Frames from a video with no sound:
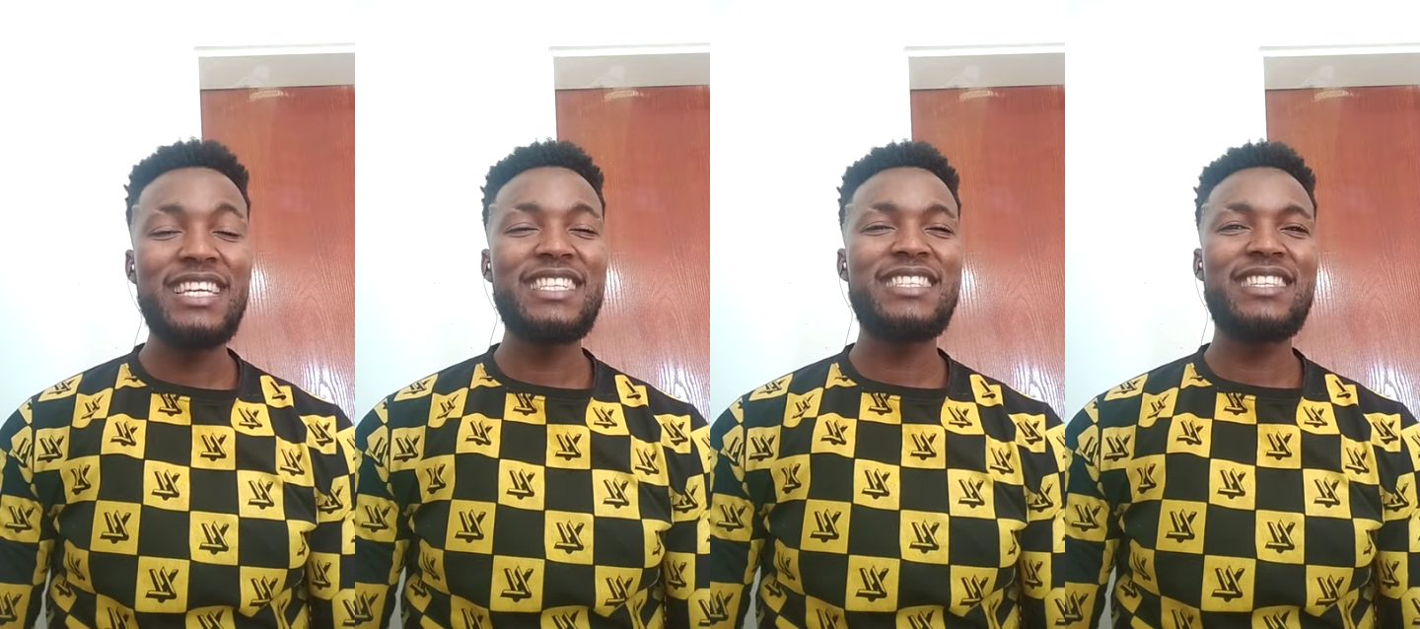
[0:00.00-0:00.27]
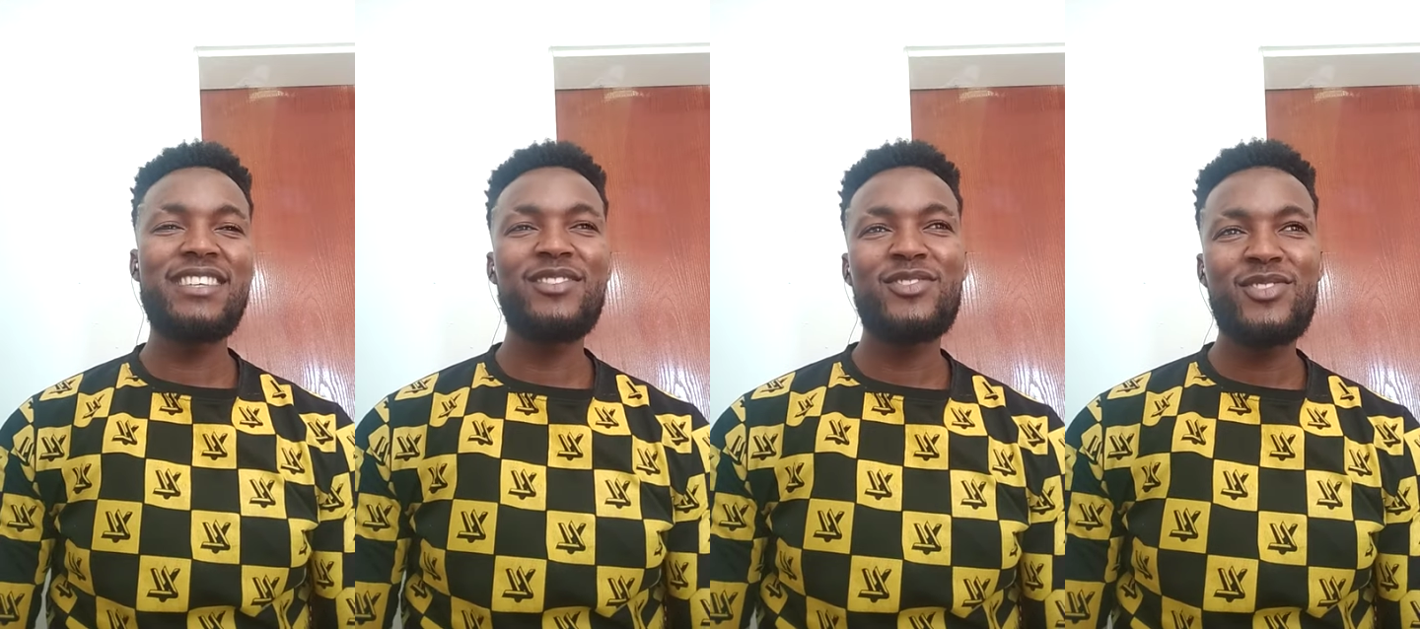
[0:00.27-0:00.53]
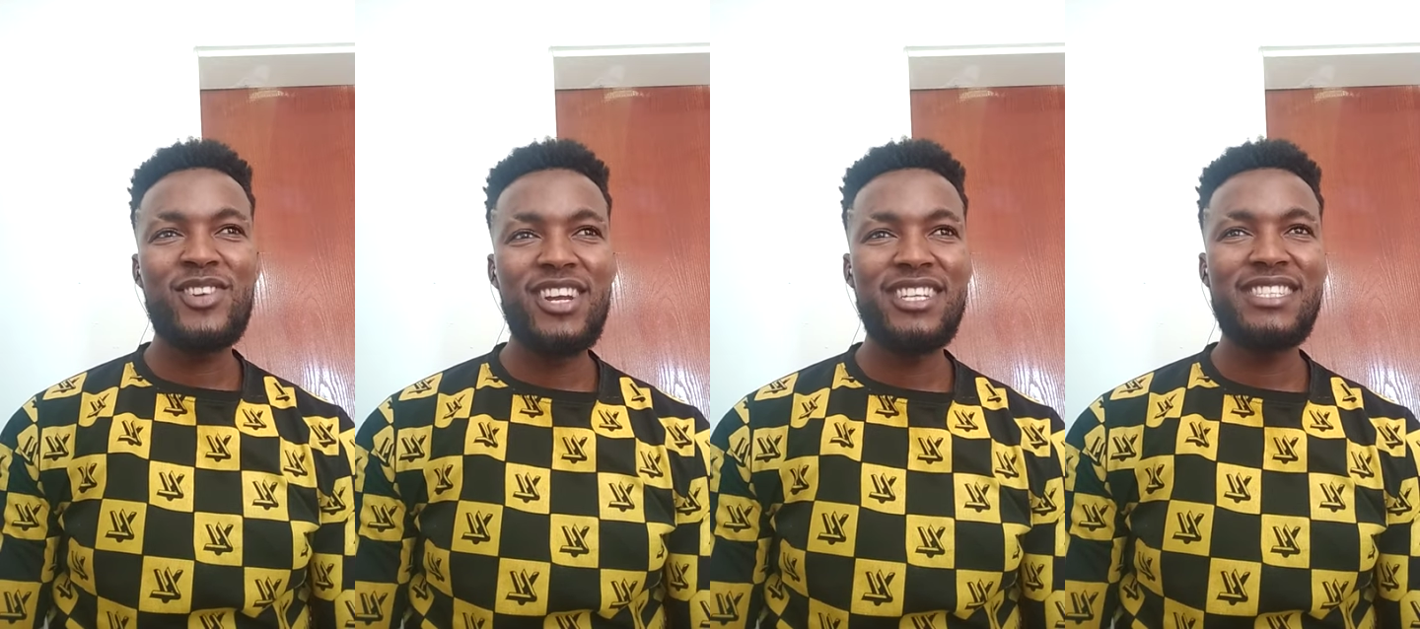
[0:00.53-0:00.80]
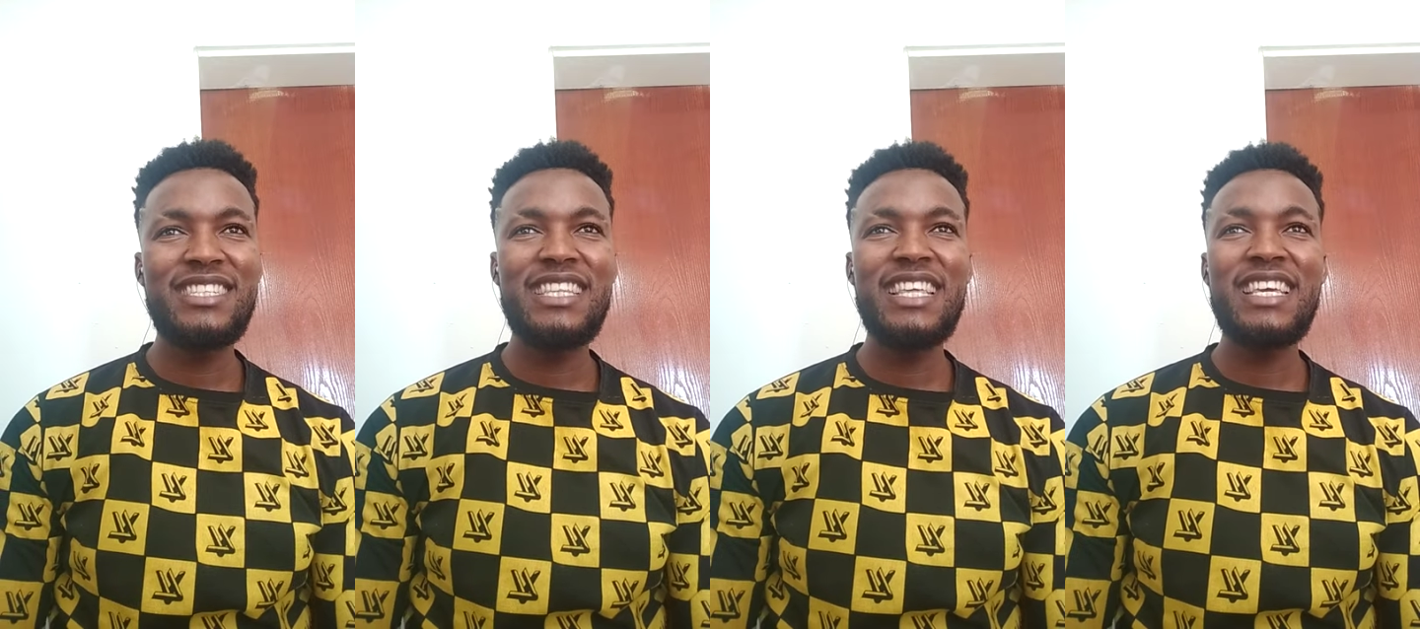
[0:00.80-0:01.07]
it's
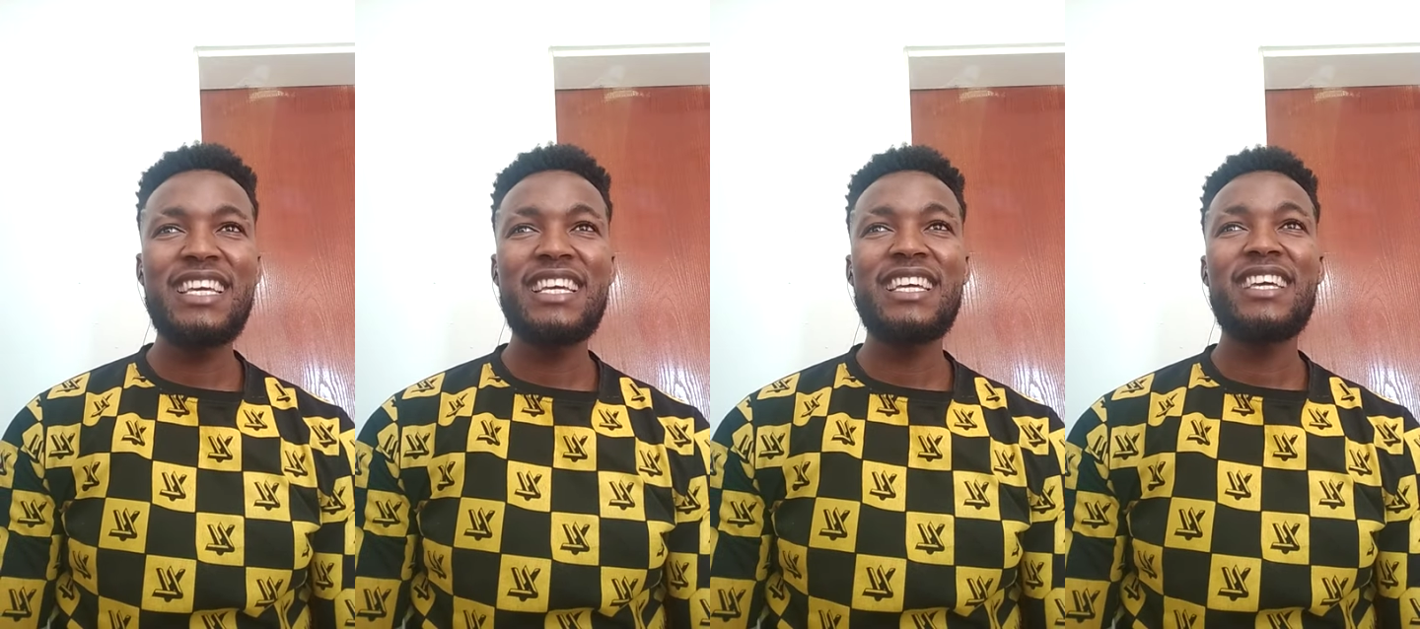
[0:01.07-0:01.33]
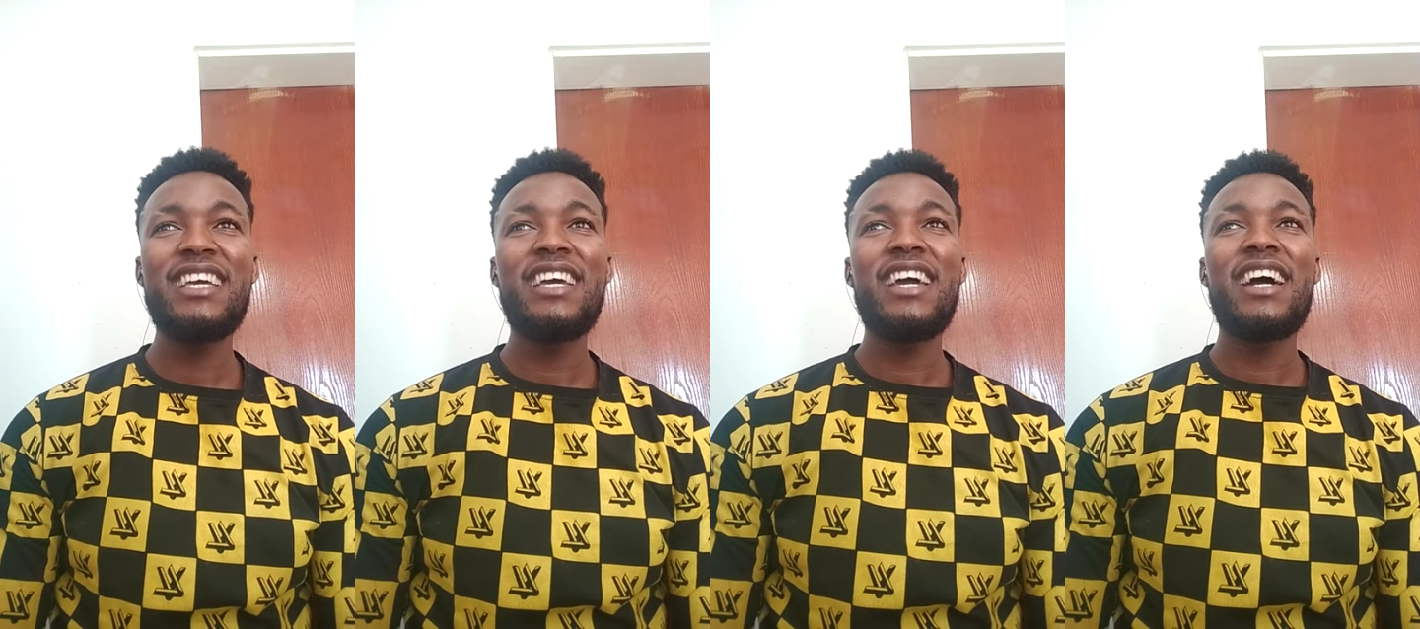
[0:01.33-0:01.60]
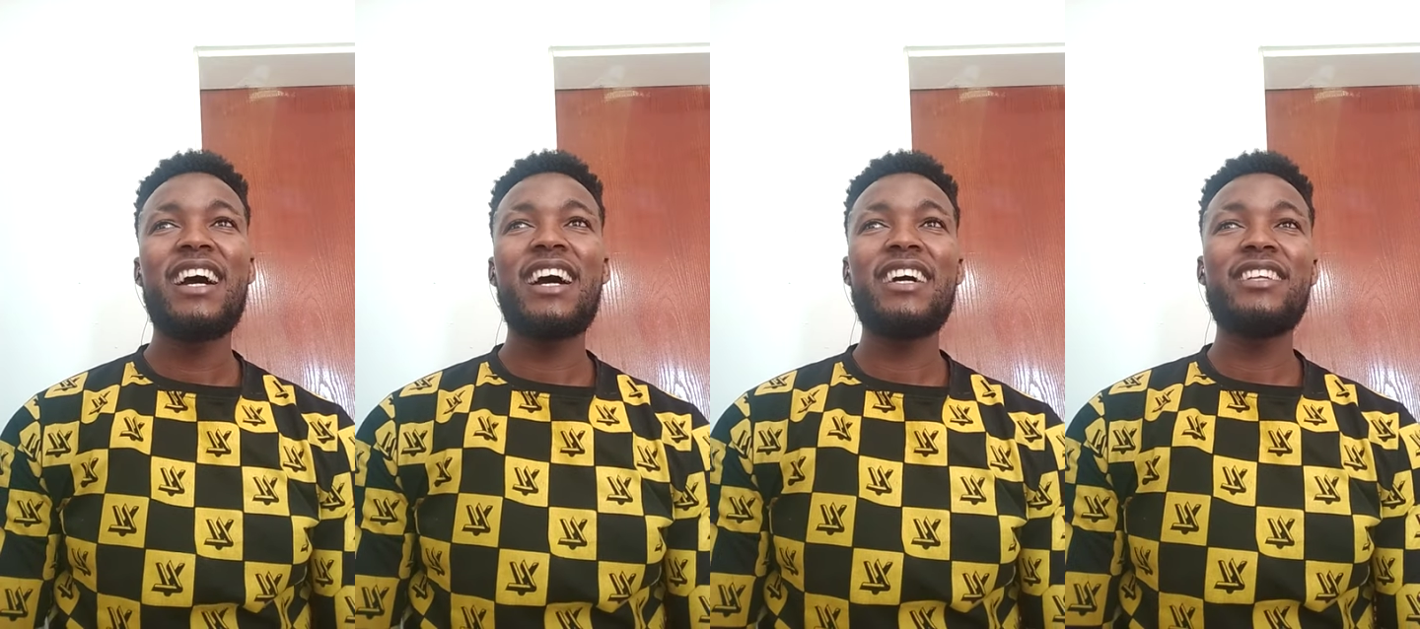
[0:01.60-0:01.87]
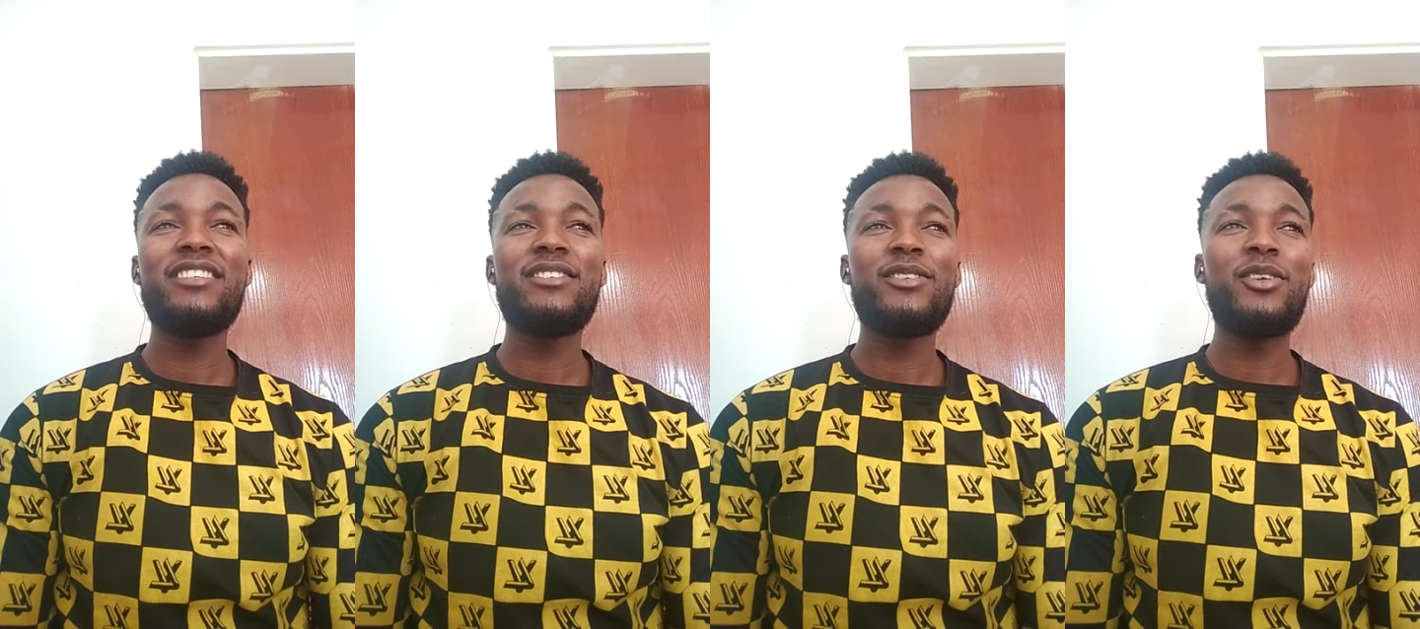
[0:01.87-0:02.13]
interesting,
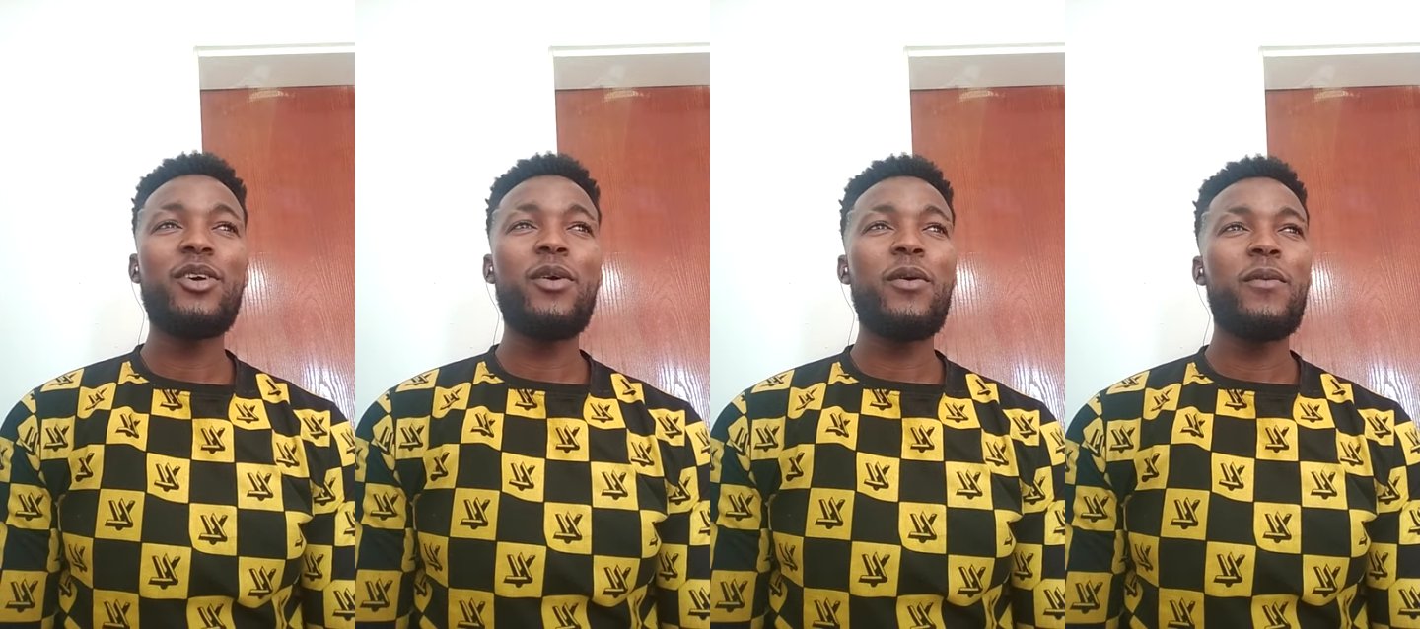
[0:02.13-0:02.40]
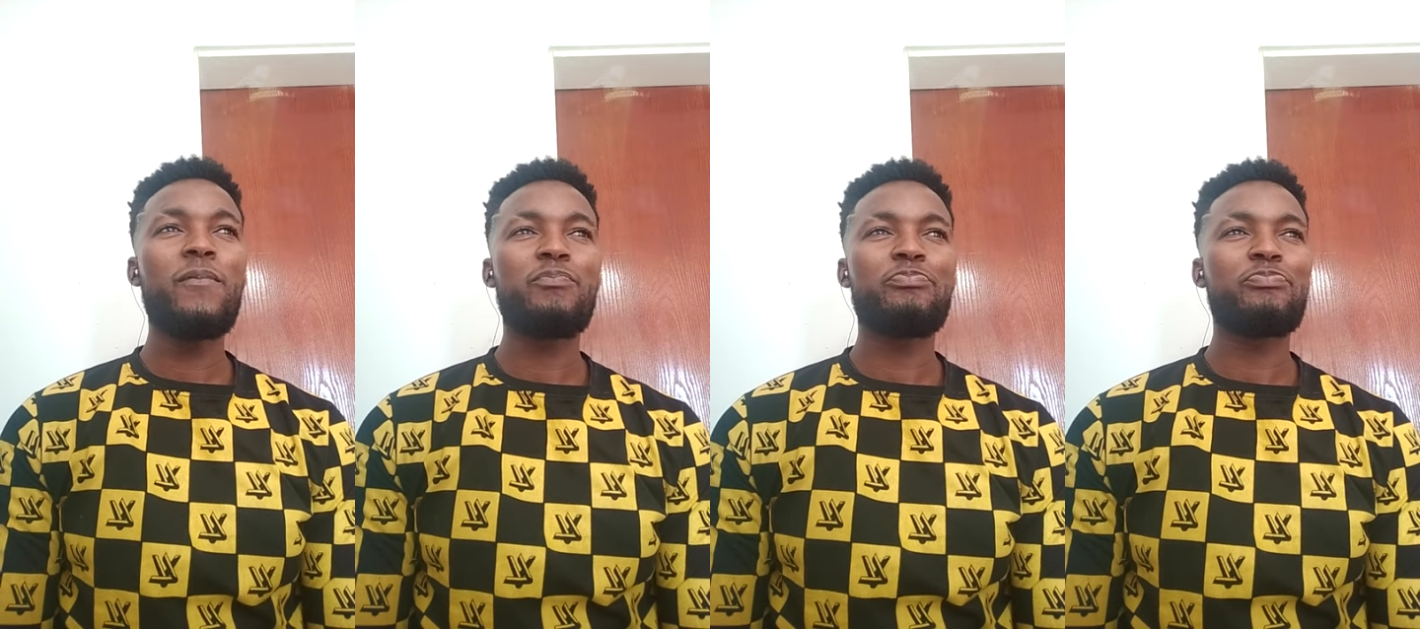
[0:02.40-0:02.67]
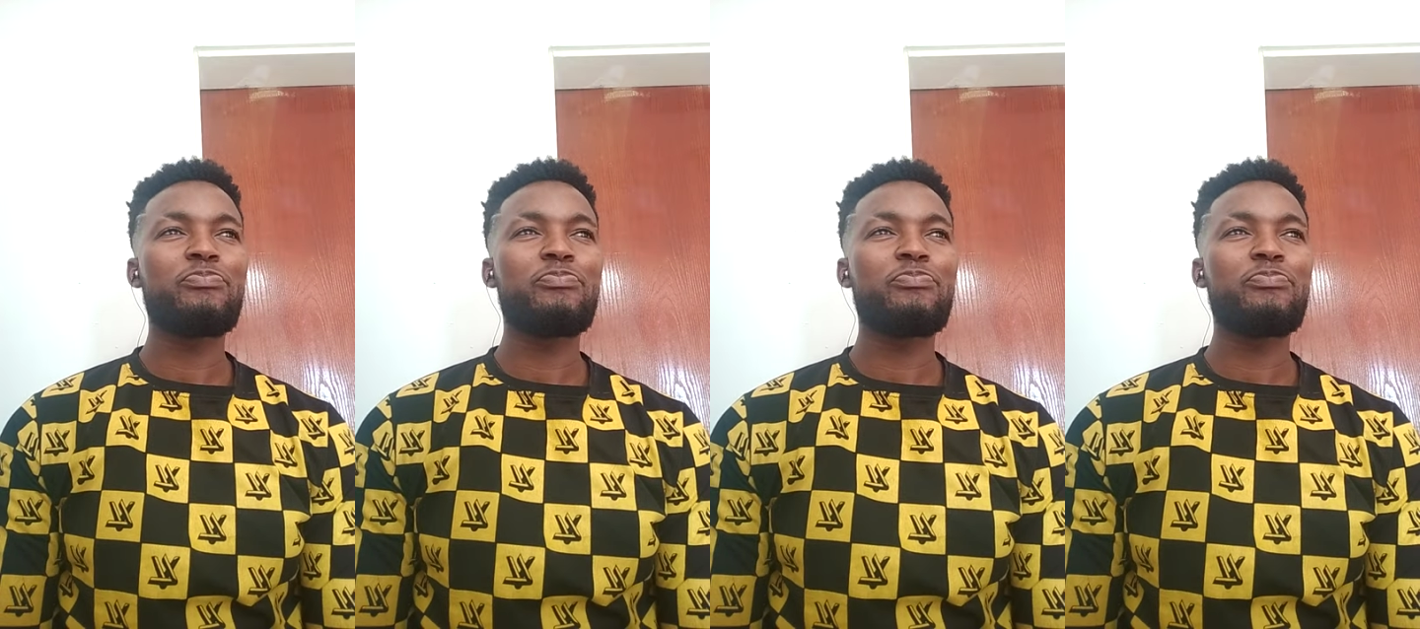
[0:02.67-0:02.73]
and you know,